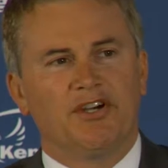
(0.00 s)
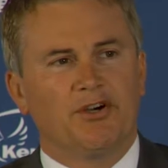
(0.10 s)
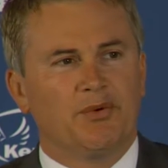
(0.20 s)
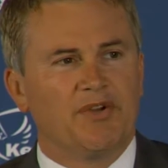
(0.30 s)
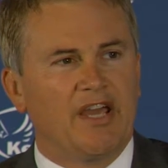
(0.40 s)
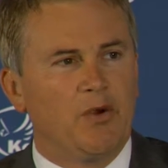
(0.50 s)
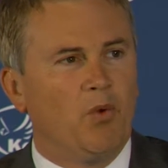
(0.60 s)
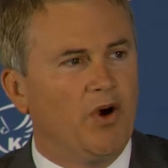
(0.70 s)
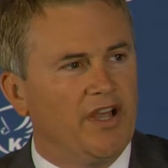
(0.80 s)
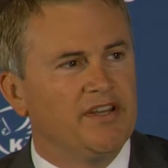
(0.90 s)
here on day
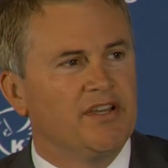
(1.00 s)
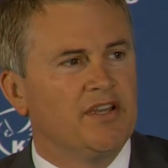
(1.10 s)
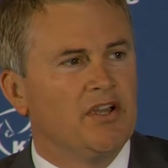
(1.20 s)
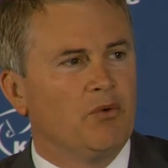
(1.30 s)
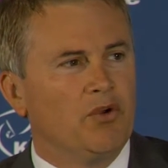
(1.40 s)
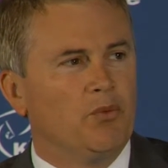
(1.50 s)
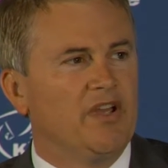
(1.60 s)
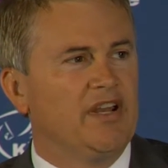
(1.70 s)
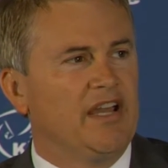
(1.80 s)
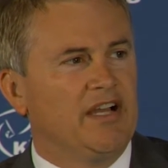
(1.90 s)
one when
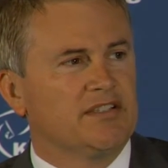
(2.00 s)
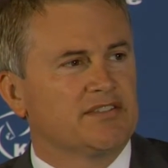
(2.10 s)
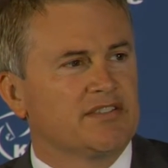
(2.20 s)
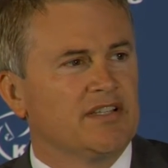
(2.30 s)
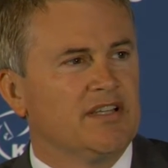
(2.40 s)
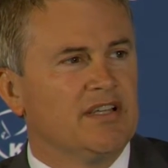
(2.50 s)
we announced